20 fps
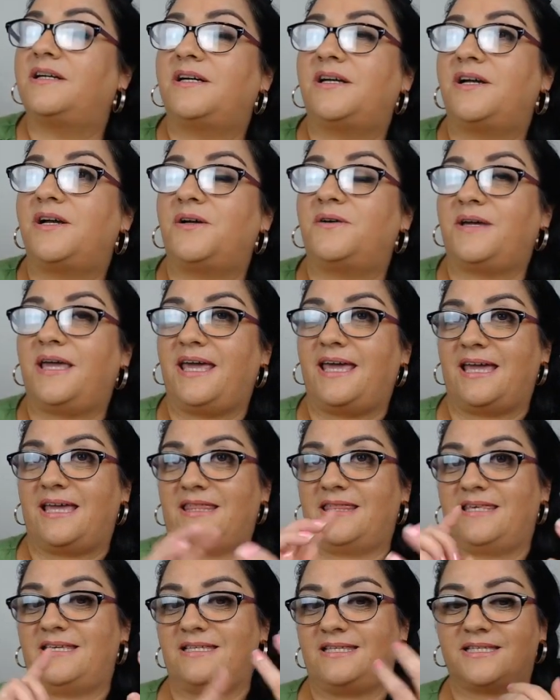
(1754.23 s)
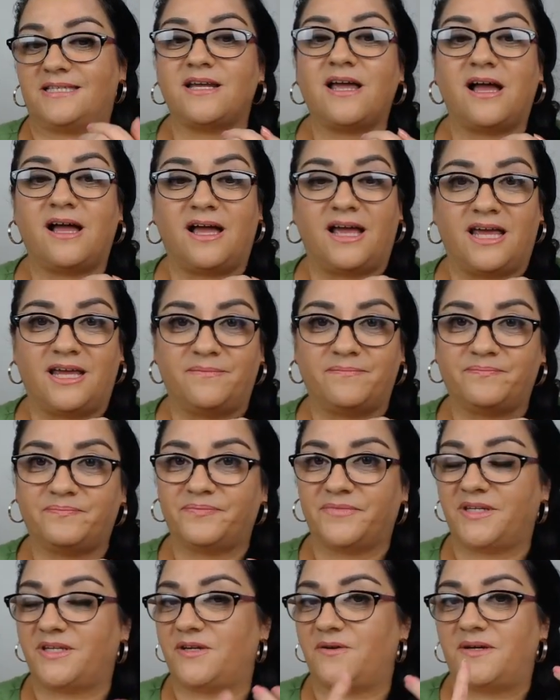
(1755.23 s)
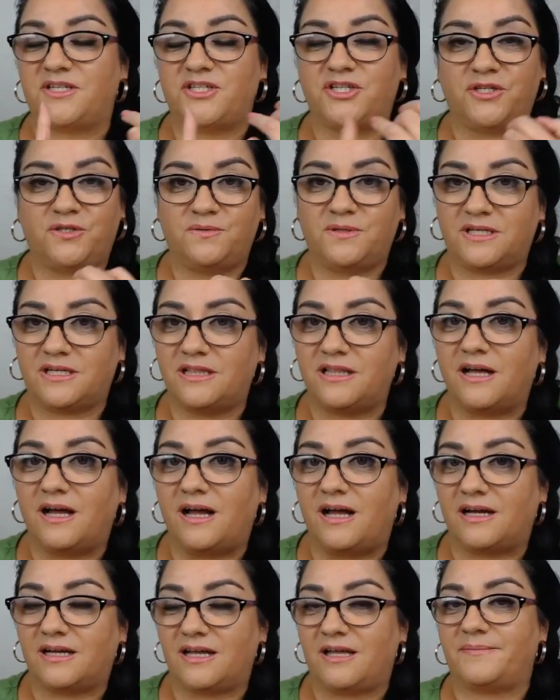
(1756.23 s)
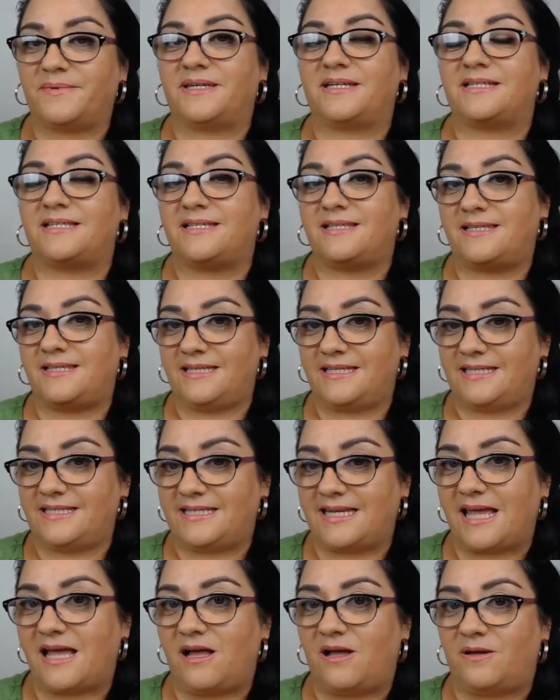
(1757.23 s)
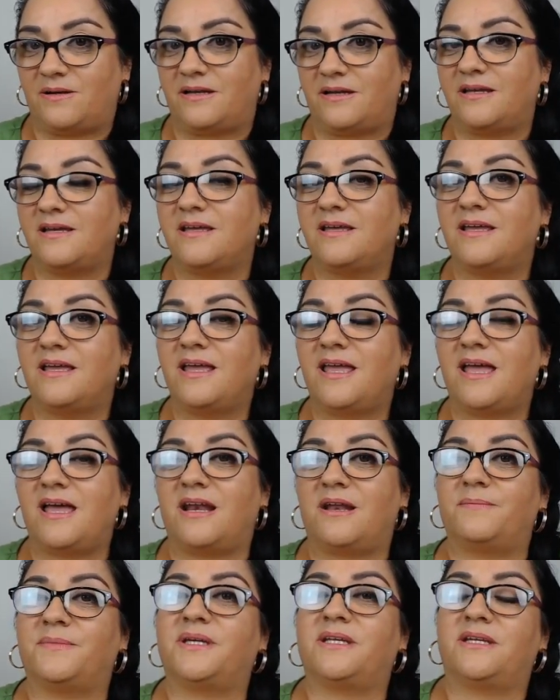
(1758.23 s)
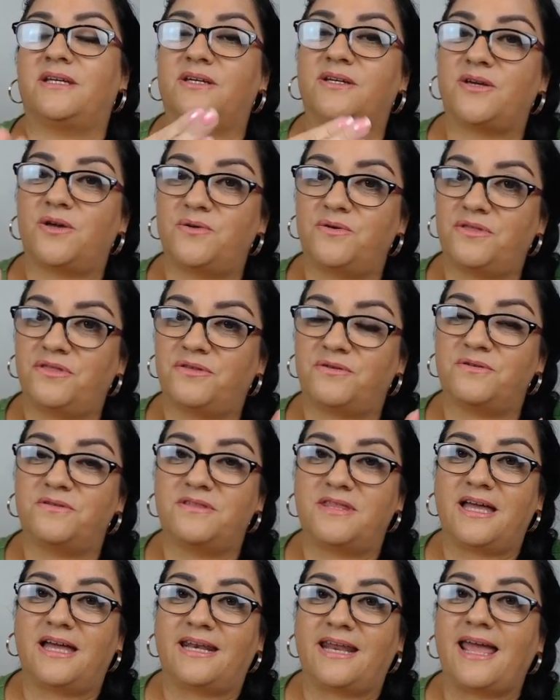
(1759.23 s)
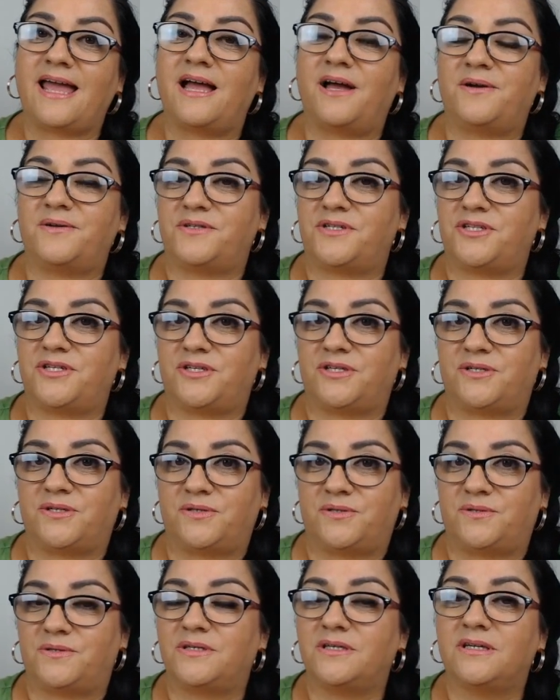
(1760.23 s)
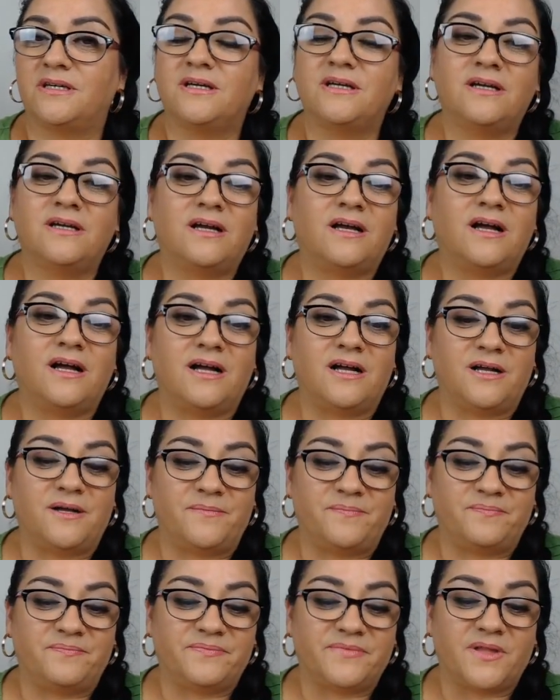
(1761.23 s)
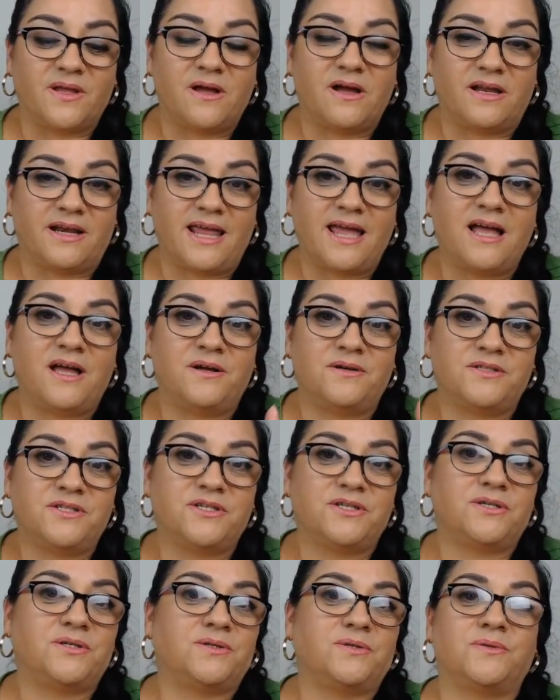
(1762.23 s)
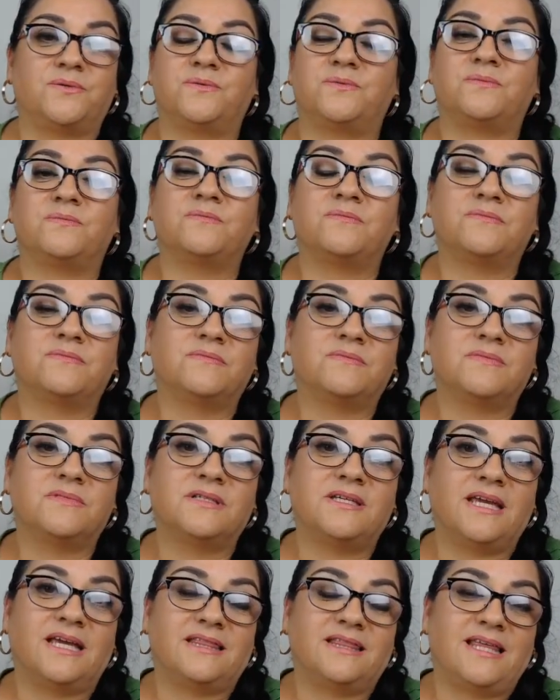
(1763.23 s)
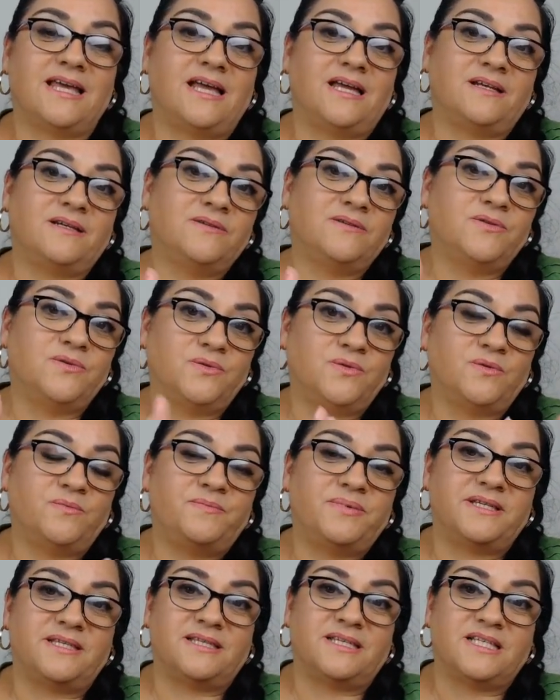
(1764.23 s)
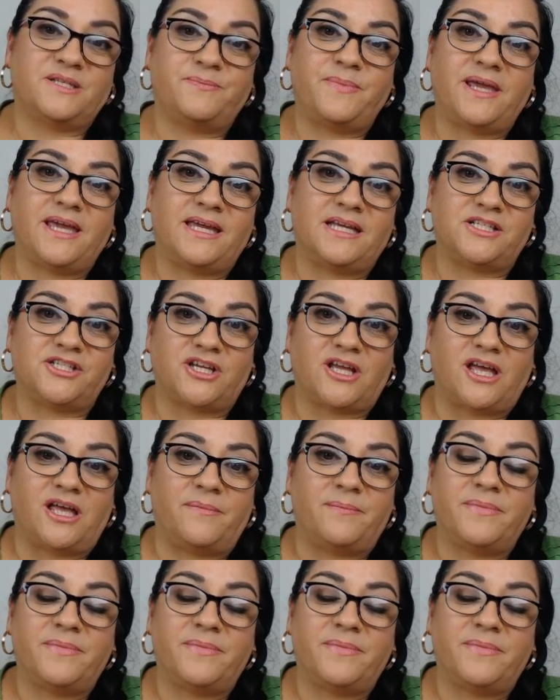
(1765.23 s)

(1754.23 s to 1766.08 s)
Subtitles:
okay, at this time, at 2 o'clock, I'm going to sit down and I'm going to go through that how-to on how to get that Google business page up.